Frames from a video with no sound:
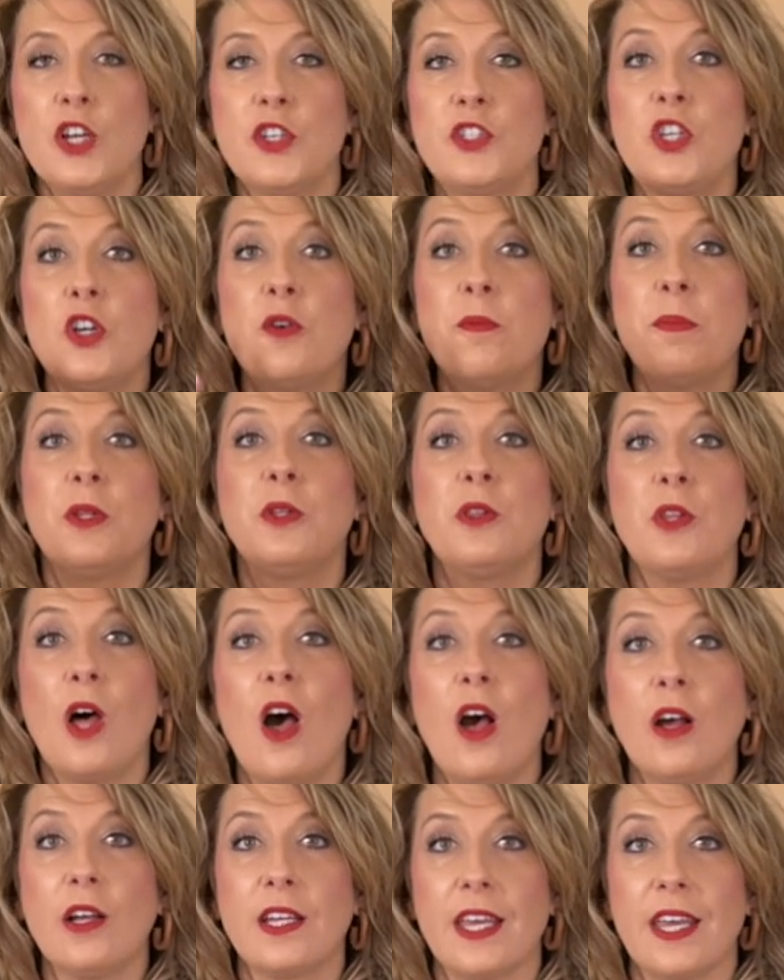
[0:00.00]
So
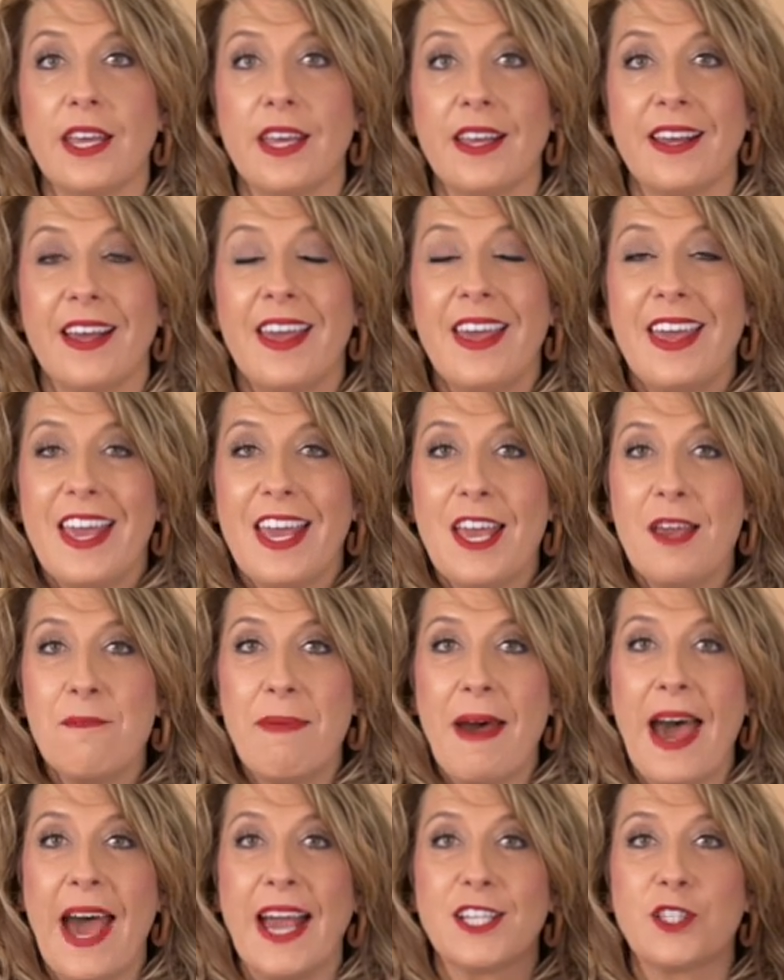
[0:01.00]
belonging
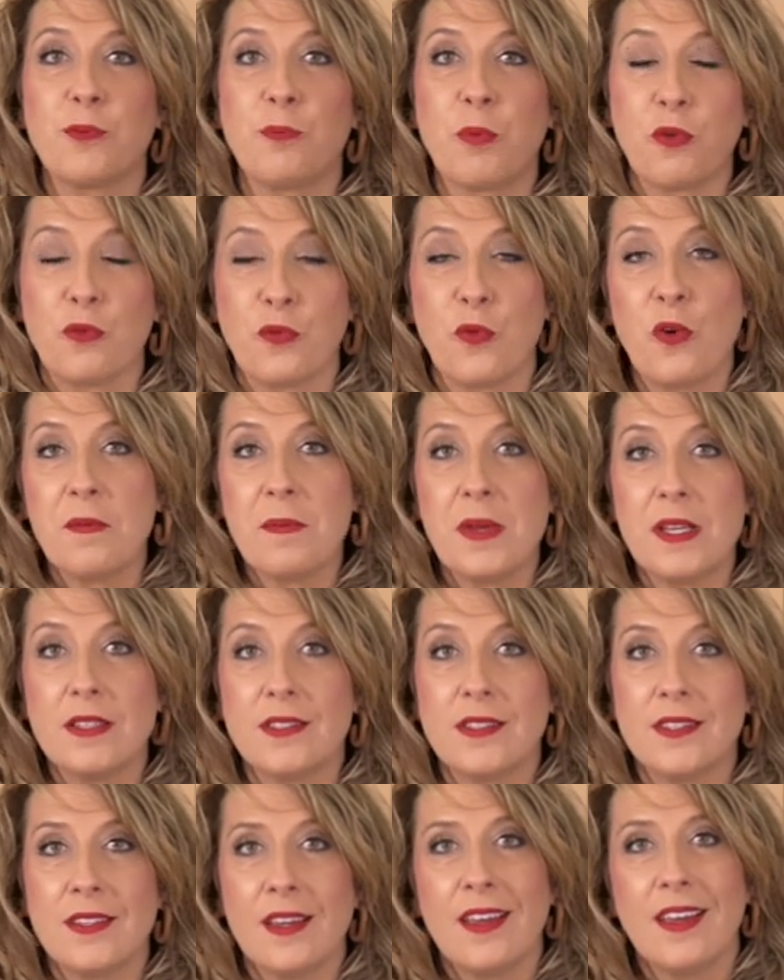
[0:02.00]
impacts
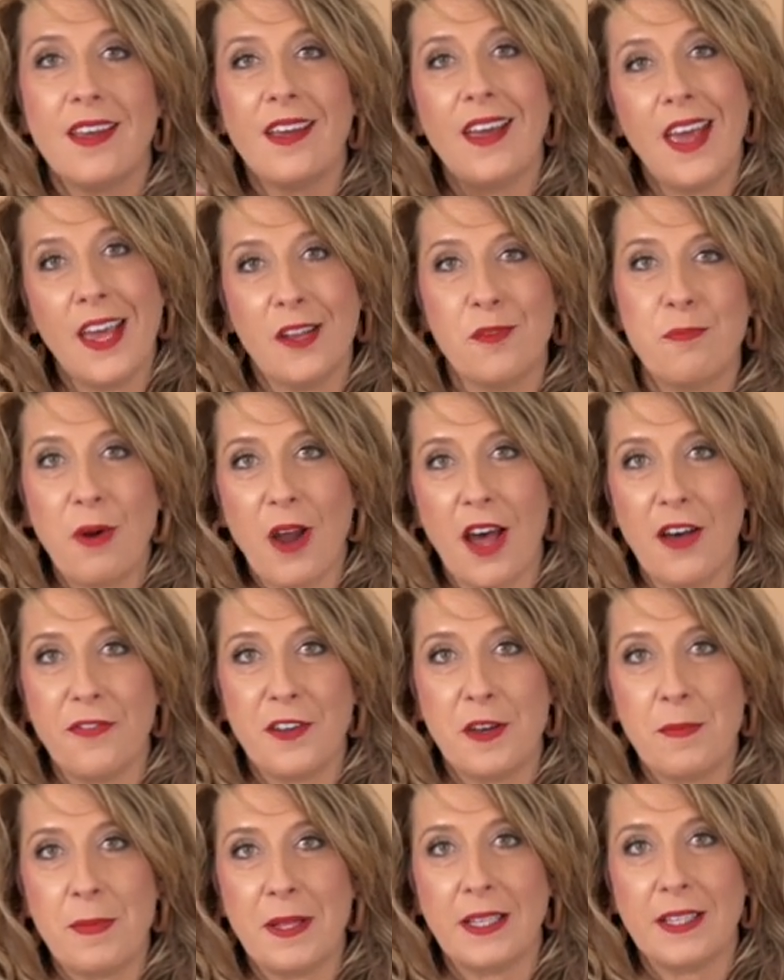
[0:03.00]
performance and
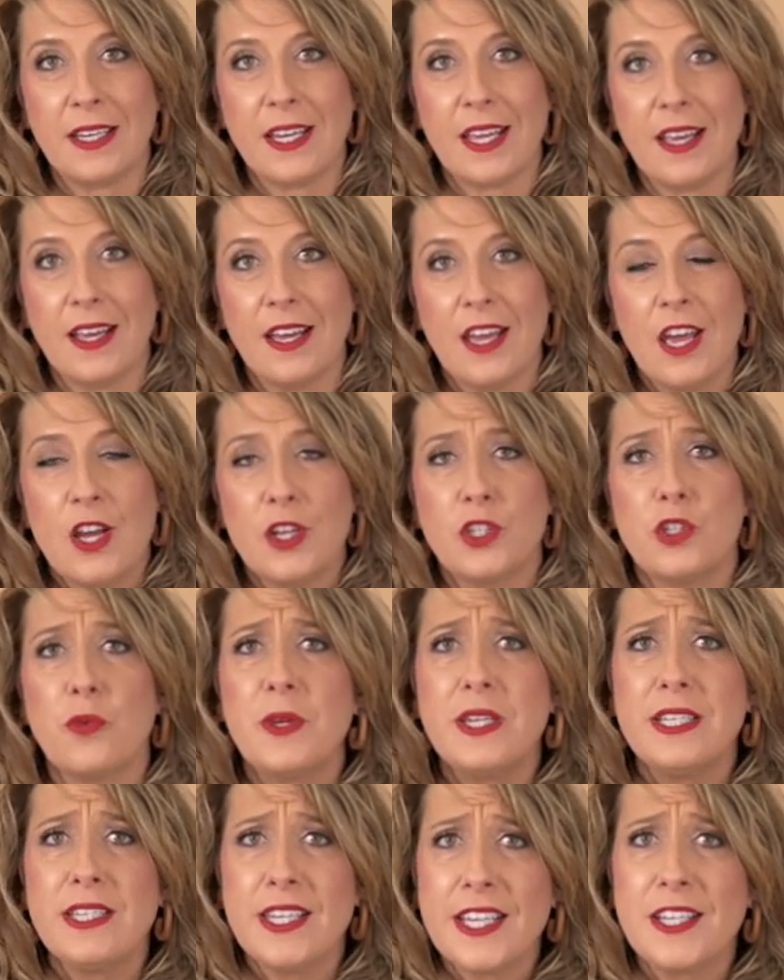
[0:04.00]
profitability. So
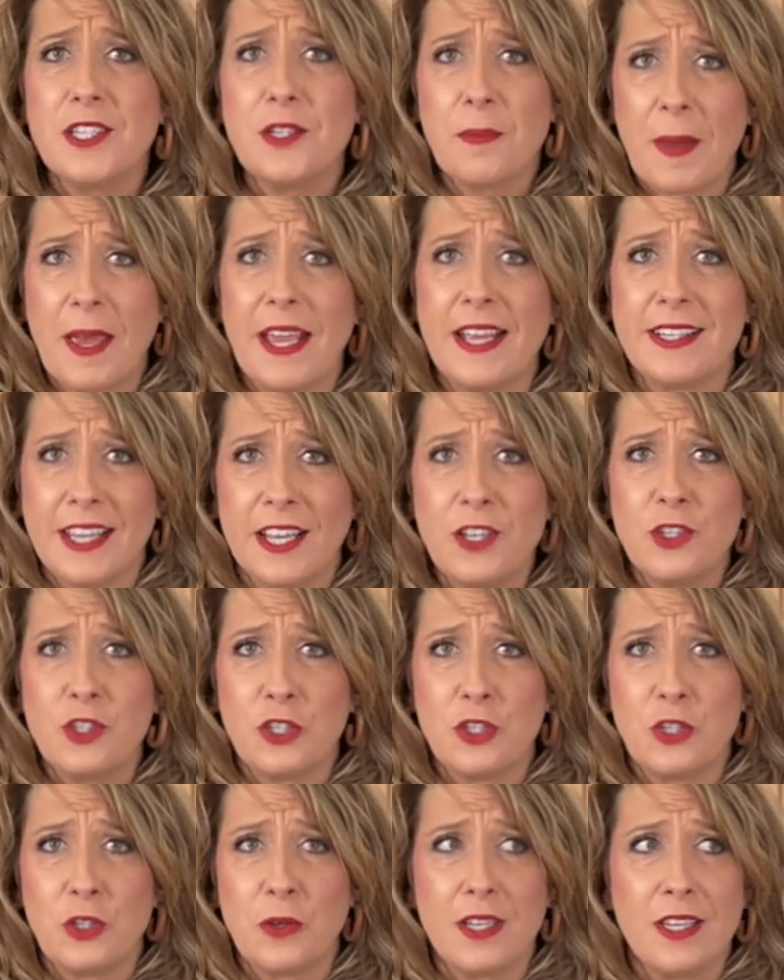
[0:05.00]
we need to pay
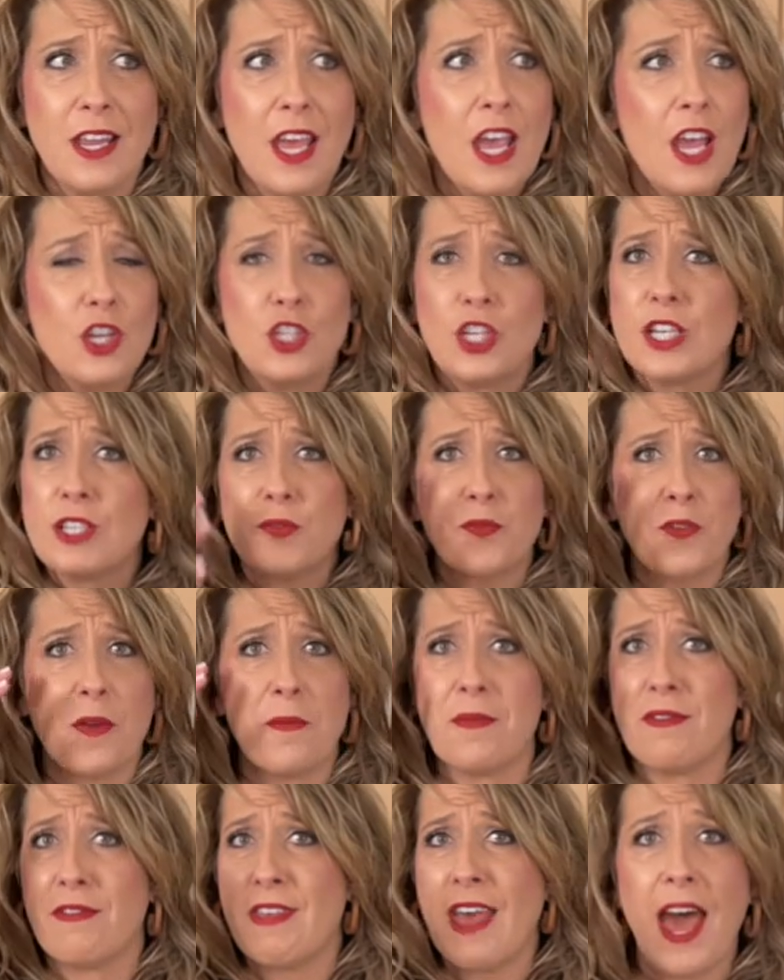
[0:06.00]
attention to it just from
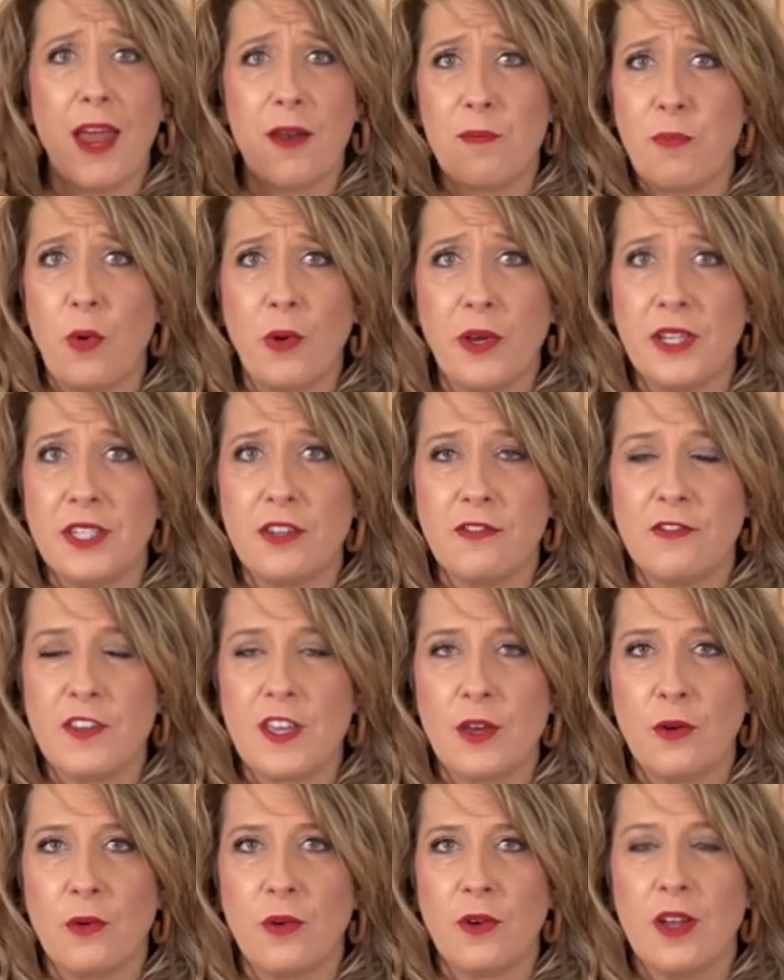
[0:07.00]
that point of
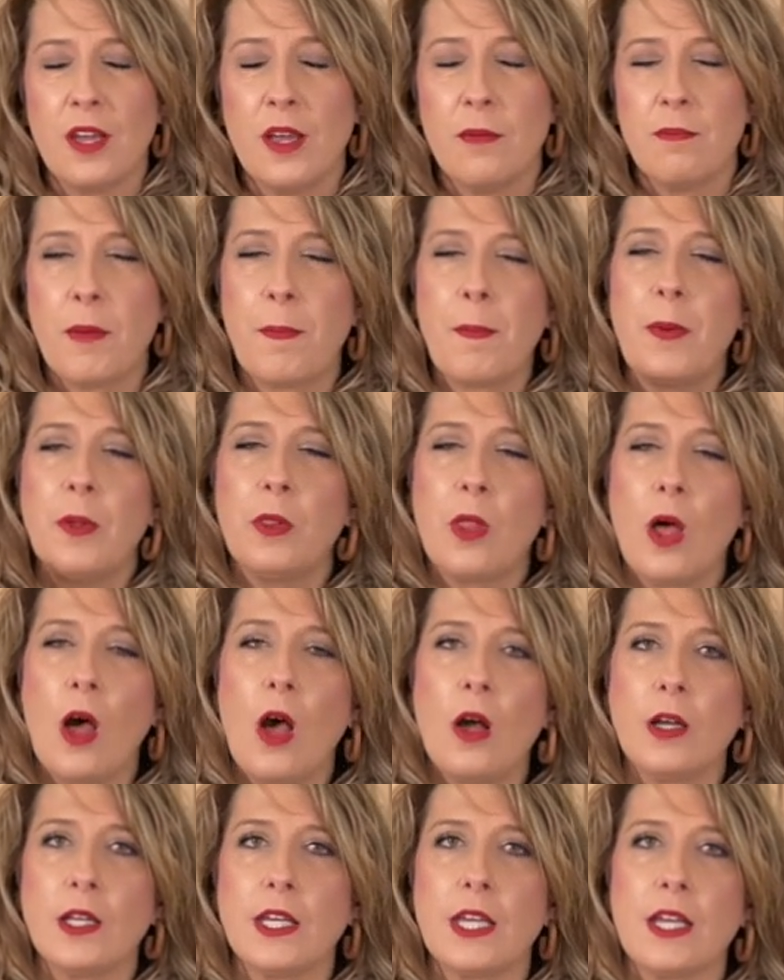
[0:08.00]
view. But
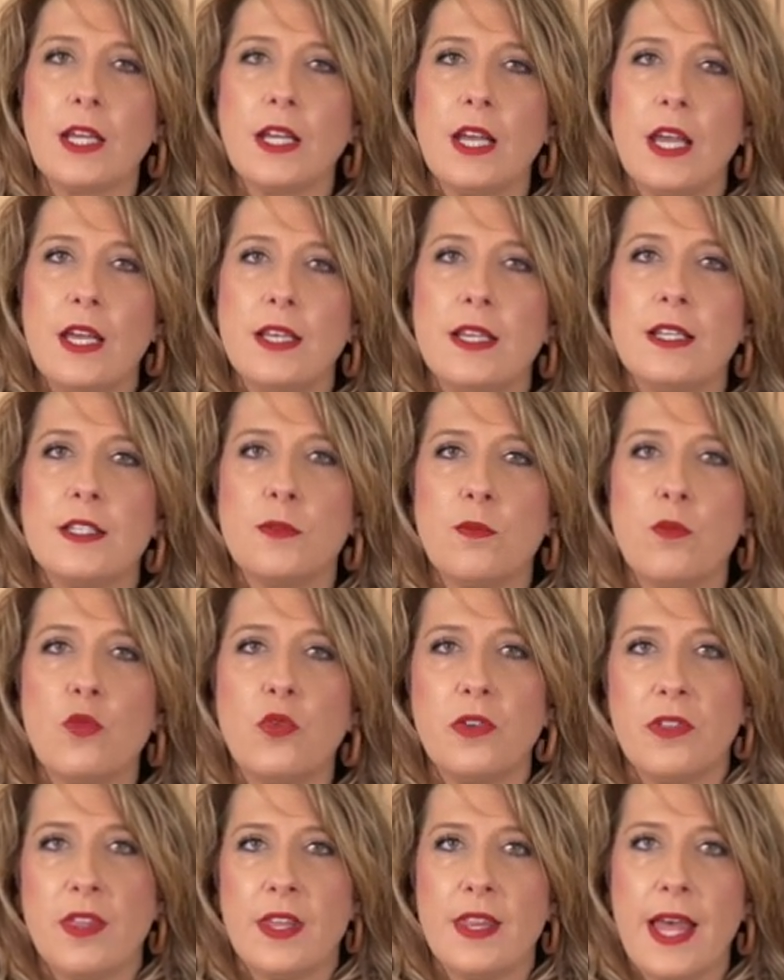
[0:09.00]
belonging does
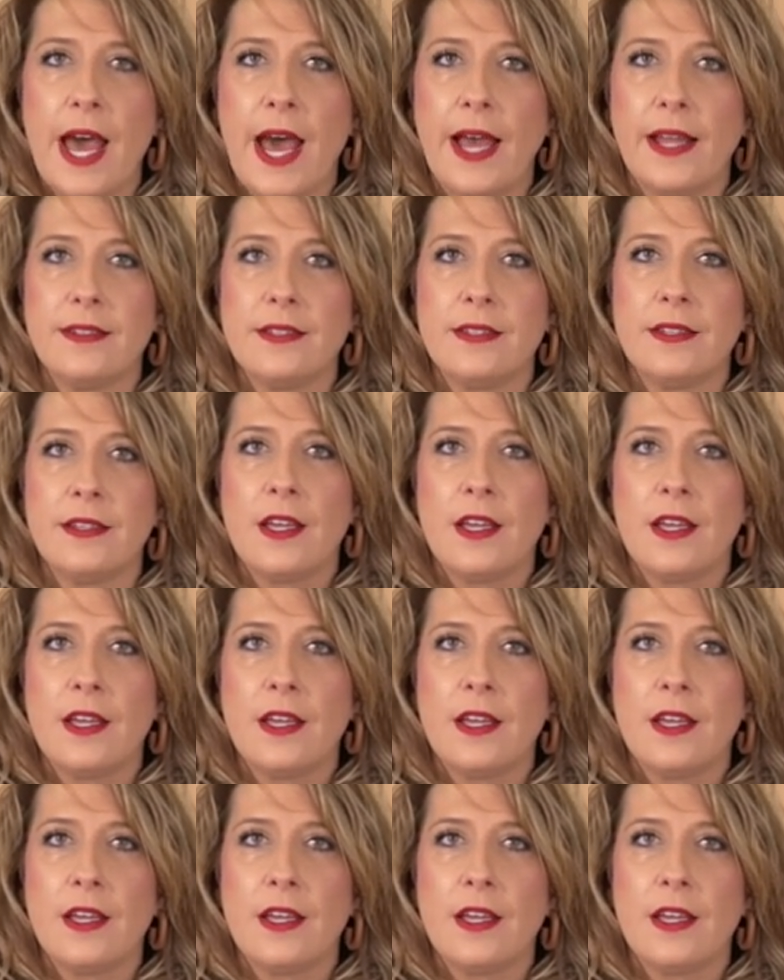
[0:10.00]
more than that.